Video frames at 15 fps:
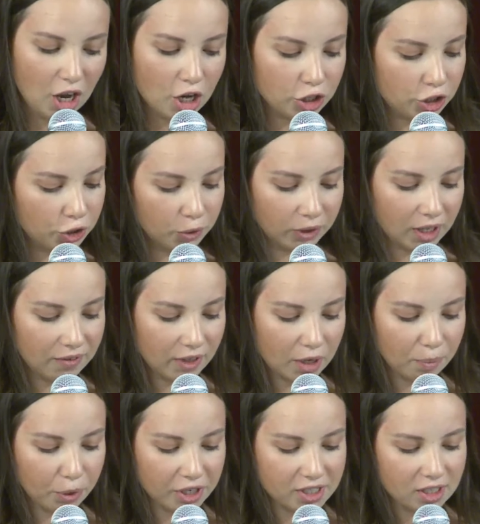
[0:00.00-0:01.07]
Do you live in a
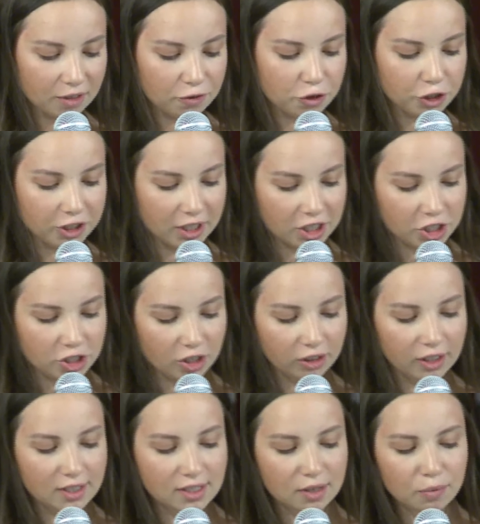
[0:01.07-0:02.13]
prison of
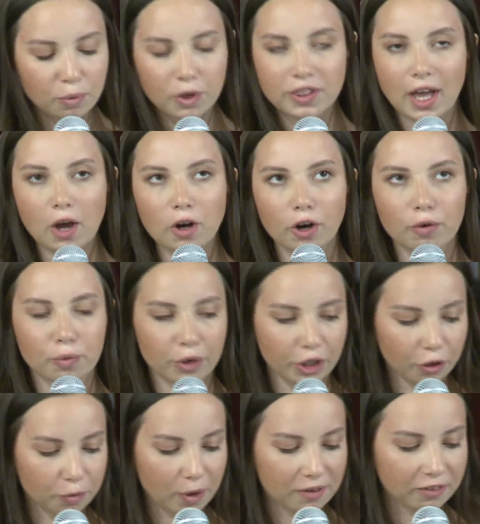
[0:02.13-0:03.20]
traditionalism without a
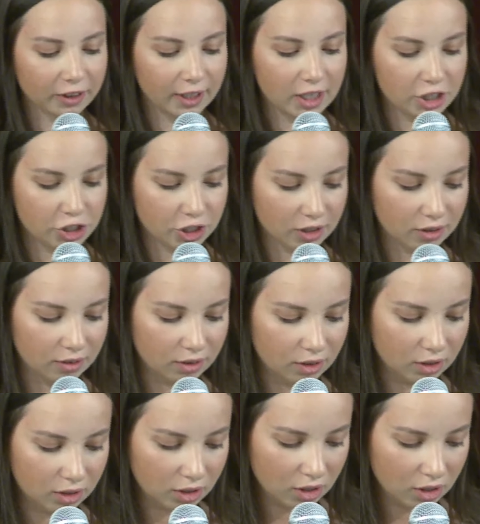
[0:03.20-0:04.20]
real revelation?